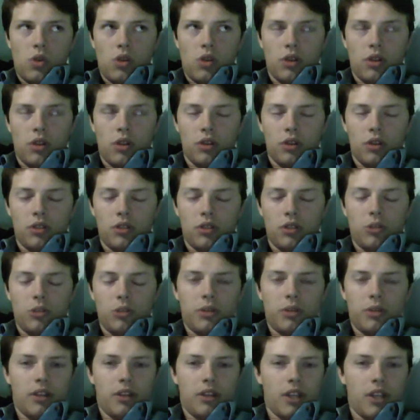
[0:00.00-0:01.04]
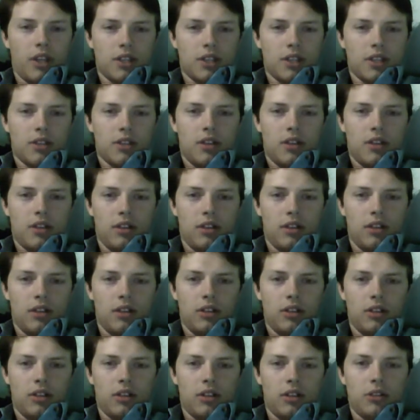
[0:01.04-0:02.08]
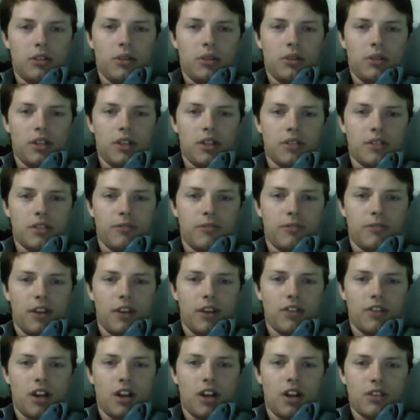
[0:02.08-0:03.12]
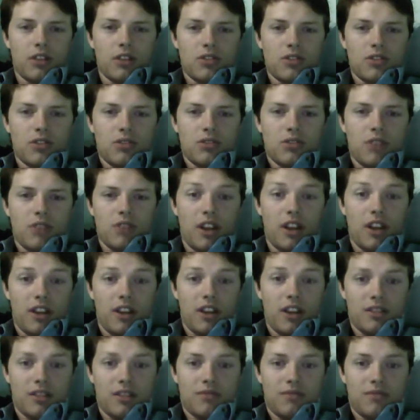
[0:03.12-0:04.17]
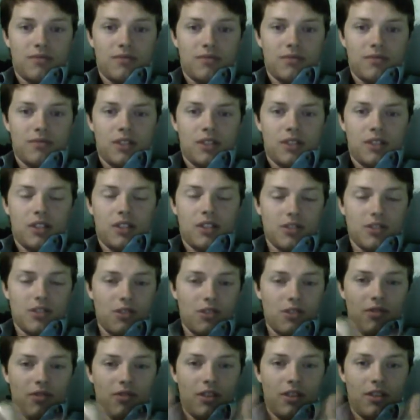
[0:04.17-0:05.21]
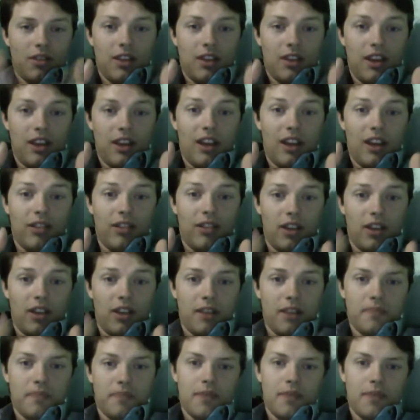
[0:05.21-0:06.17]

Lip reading: a little bit less than $5 a night. So, hell yeah.